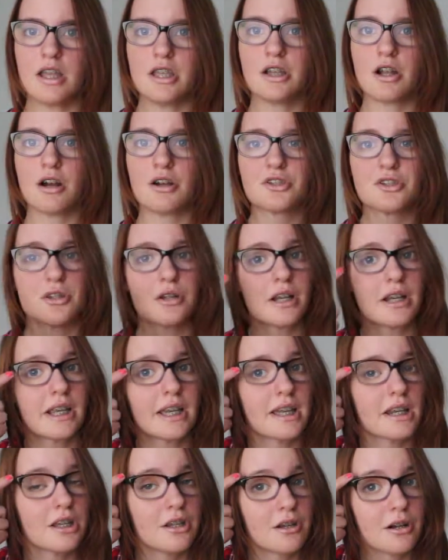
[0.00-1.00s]
You're also
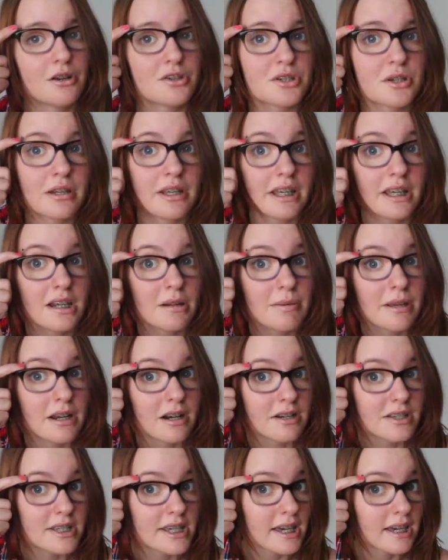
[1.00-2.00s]
gonna get a
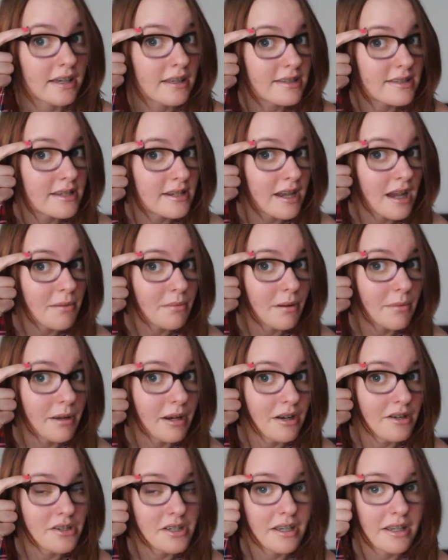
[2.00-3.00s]
piercing. It's an eyebrow
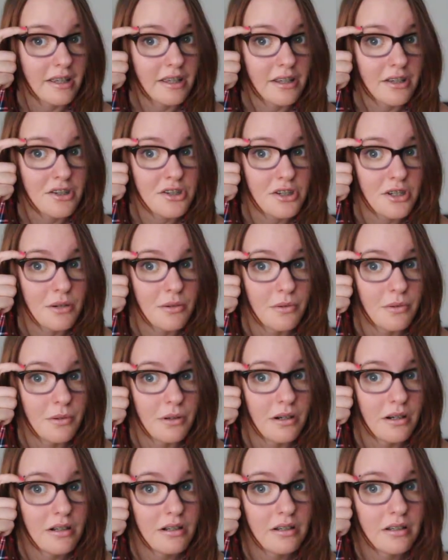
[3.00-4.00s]
piercing. It looks so
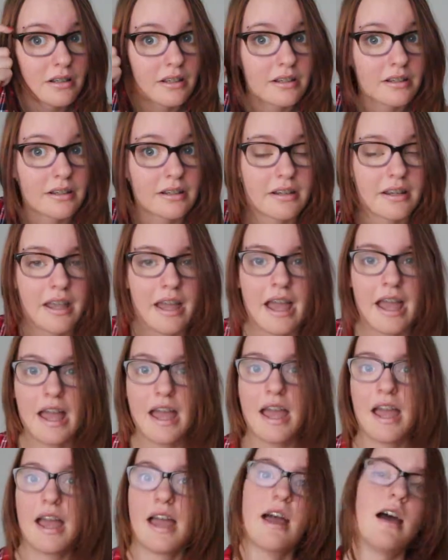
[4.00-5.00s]
cool.
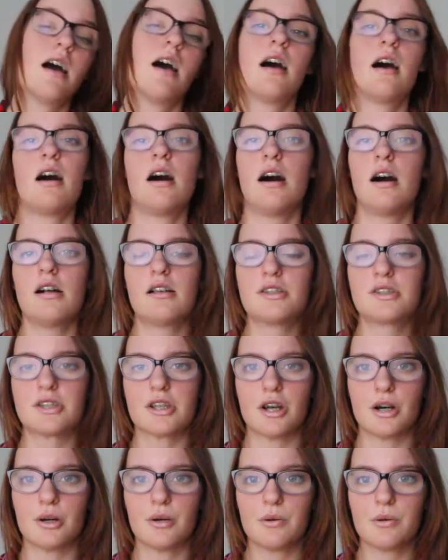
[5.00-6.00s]

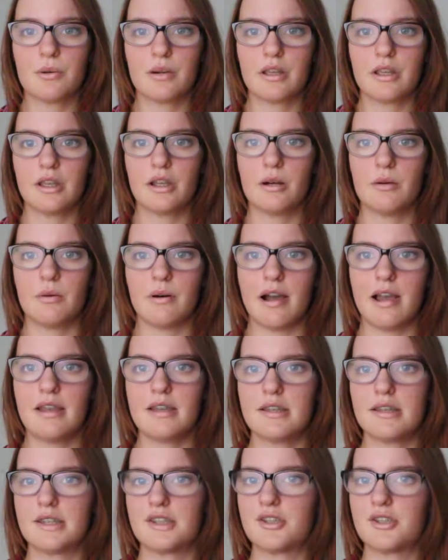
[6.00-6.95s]
Also, you know what?